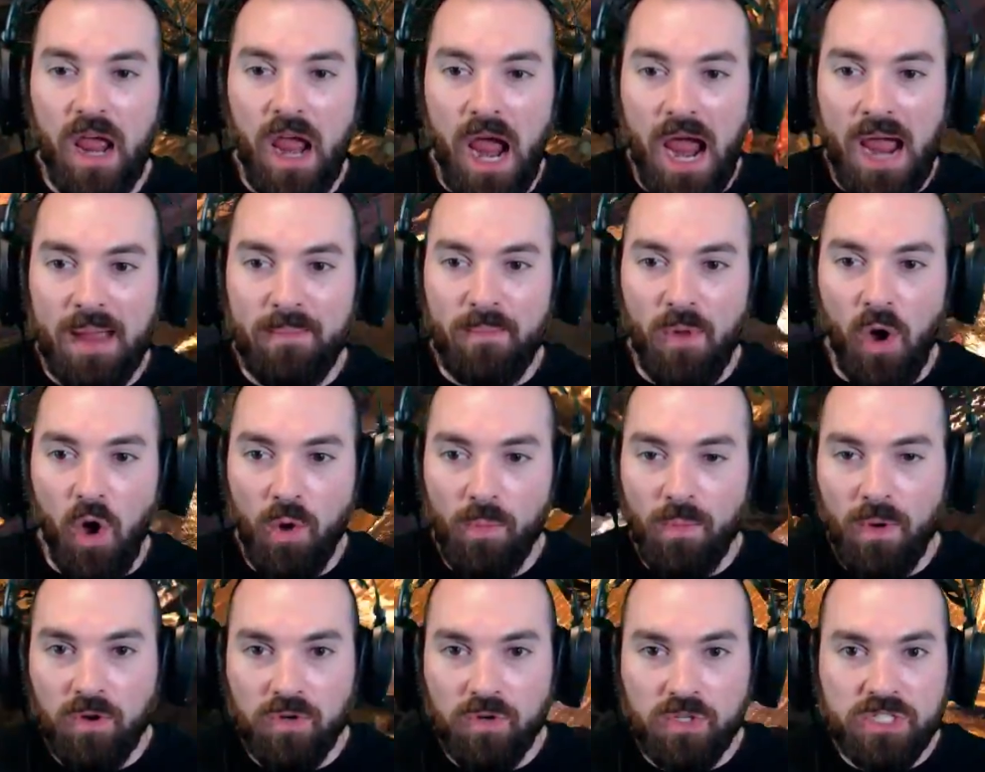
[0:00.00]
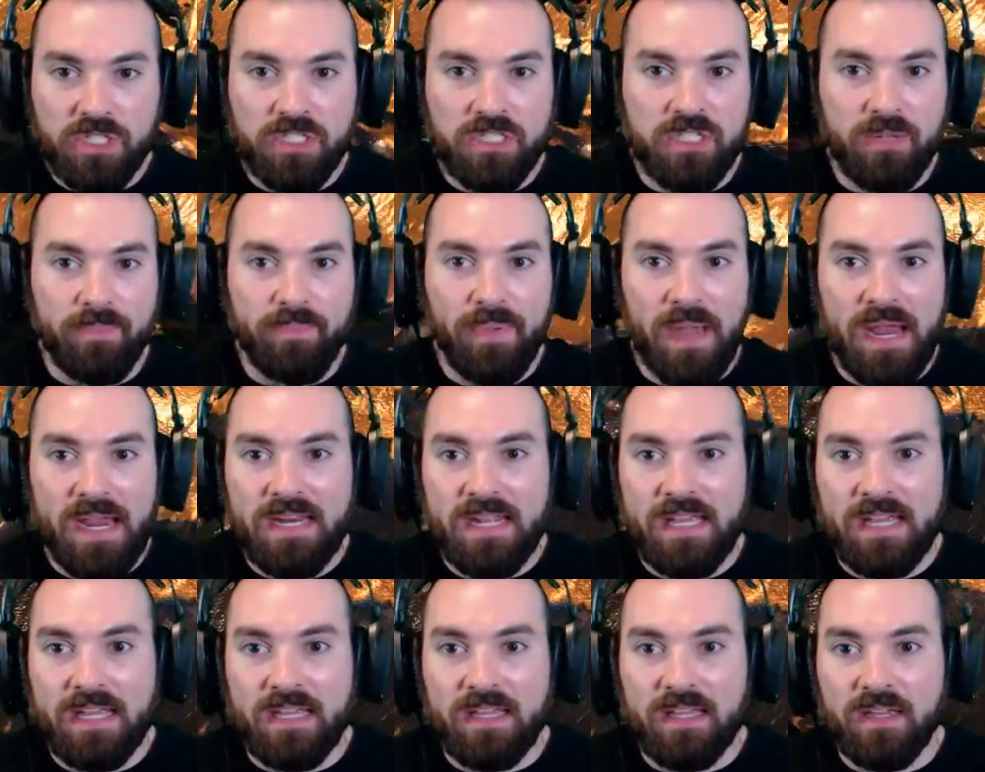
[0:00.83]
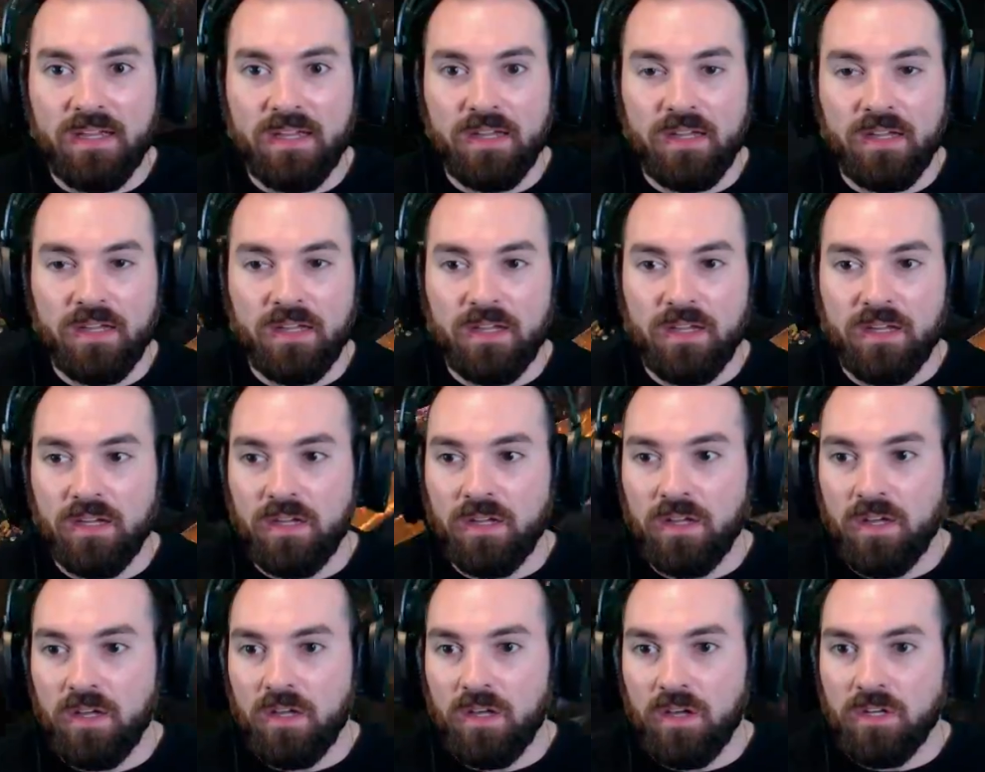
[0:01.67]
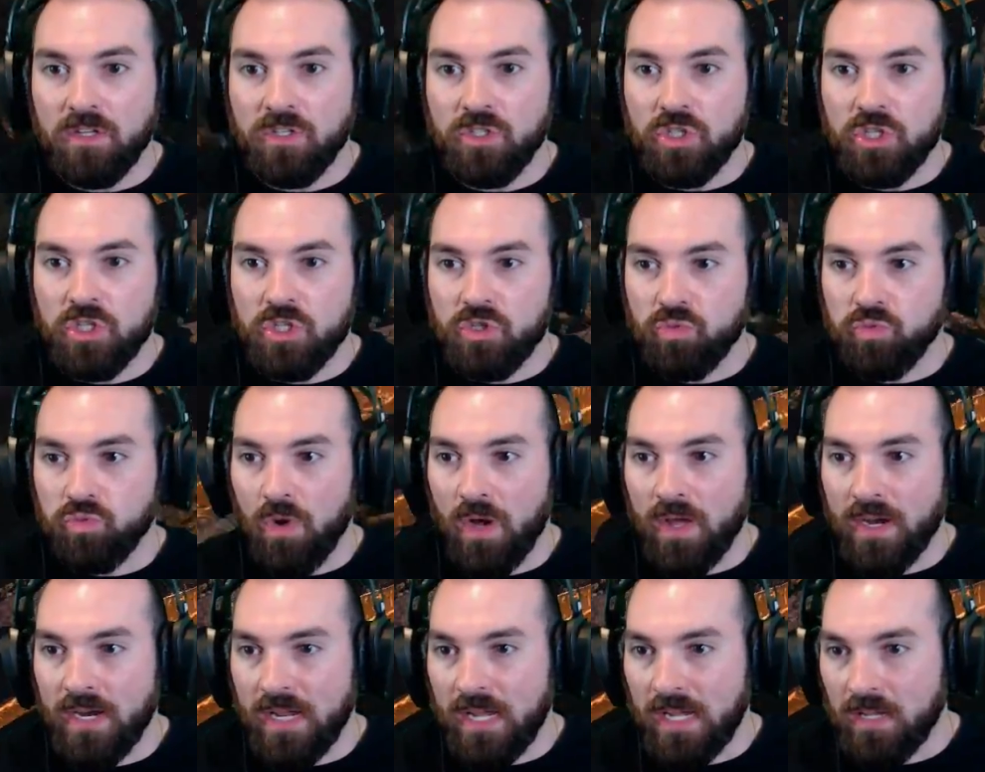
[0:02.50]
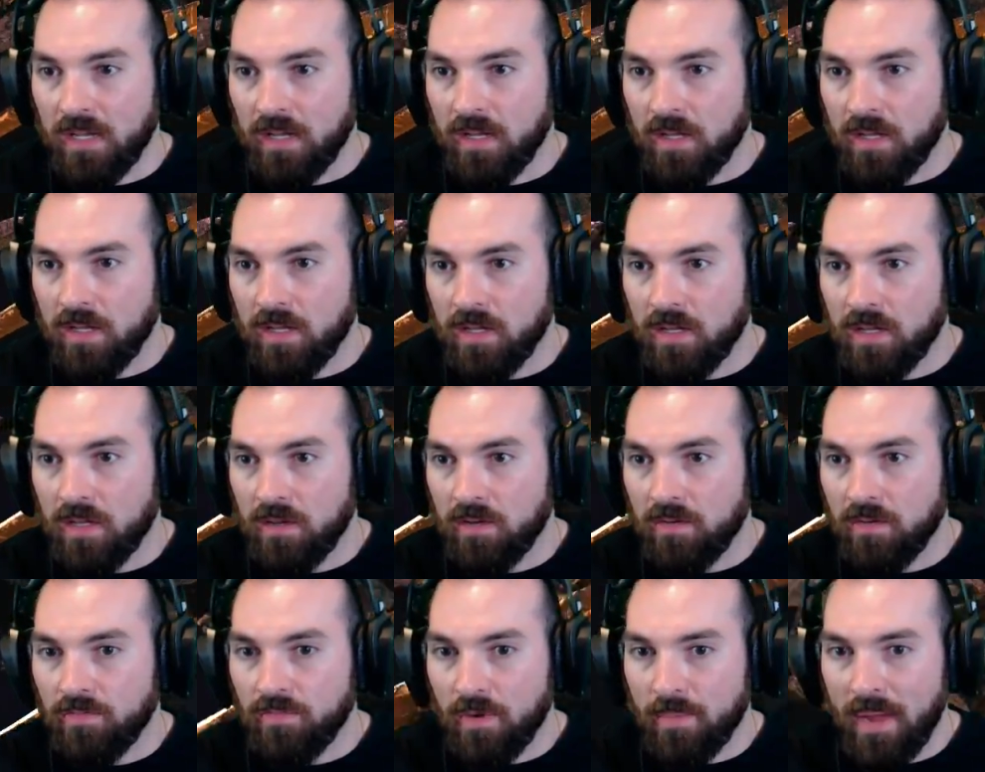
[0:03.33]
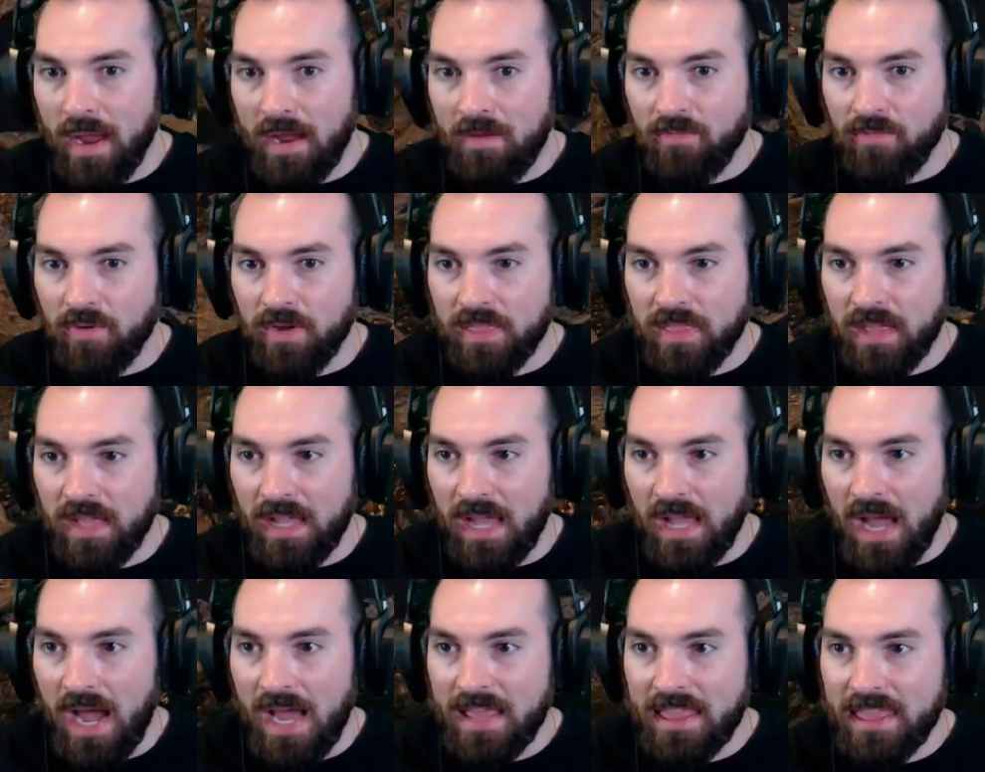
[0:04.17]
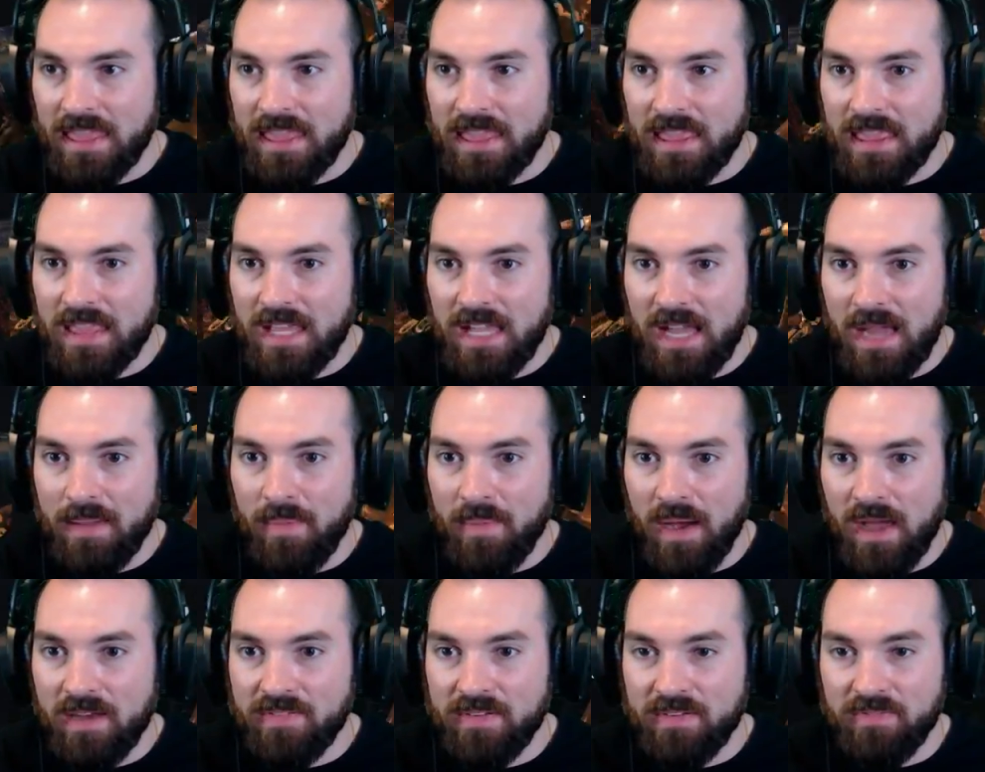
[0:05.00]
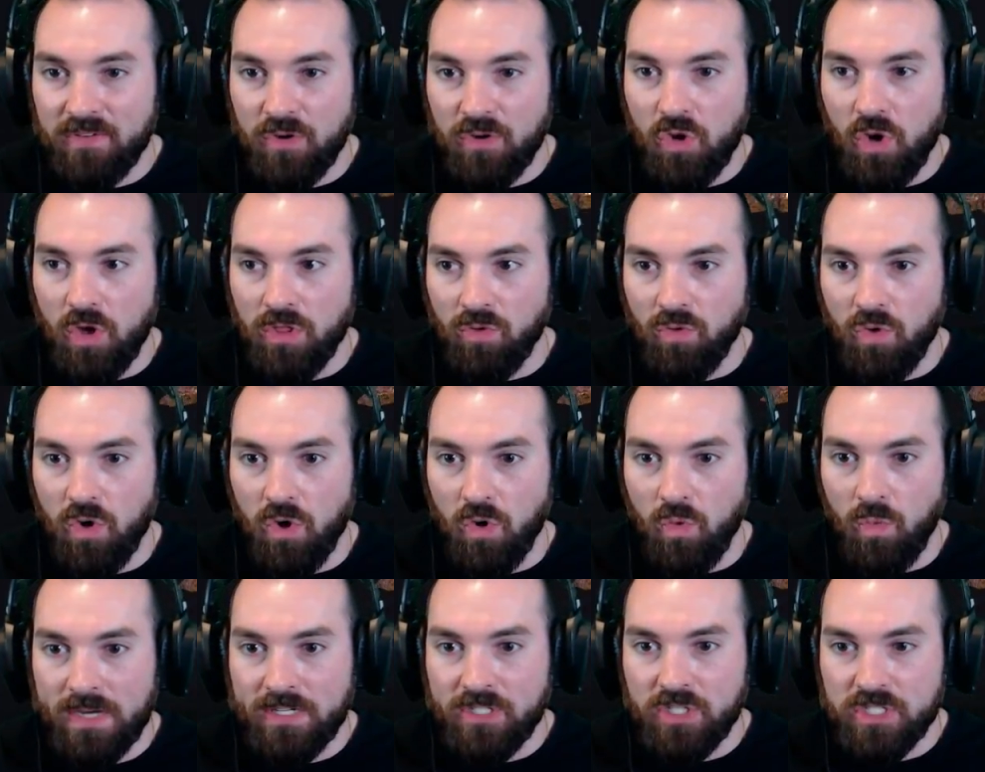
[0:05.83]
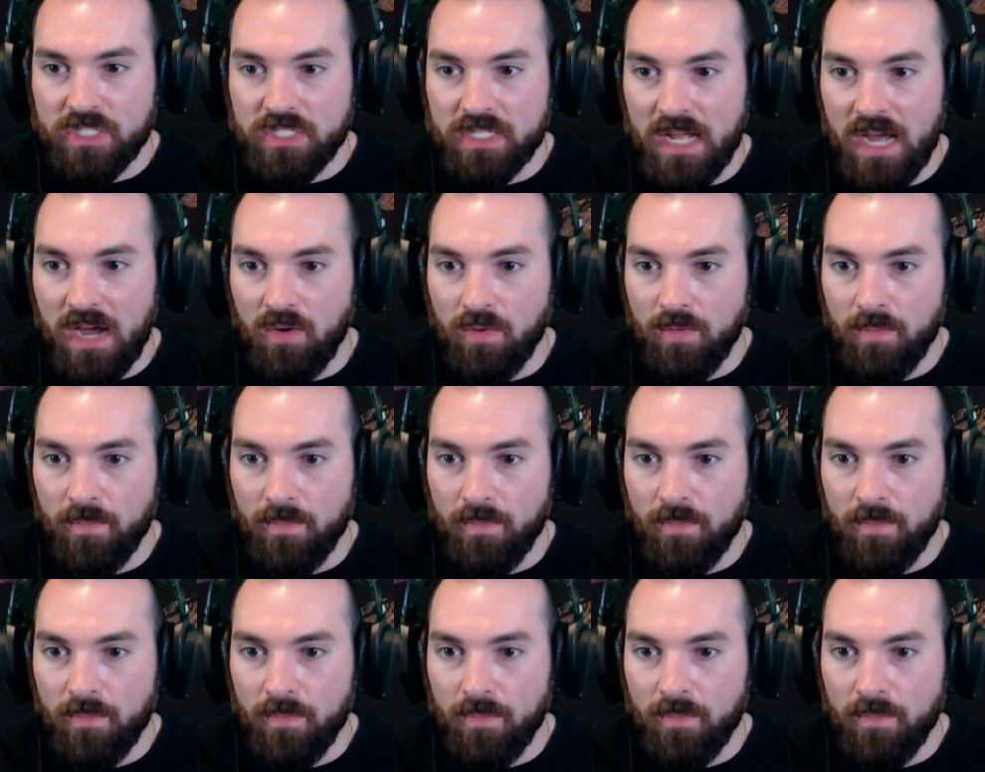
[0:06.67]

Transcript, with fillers: I'm almost debating just running from everything. I think I might have even gone the wrong way just now.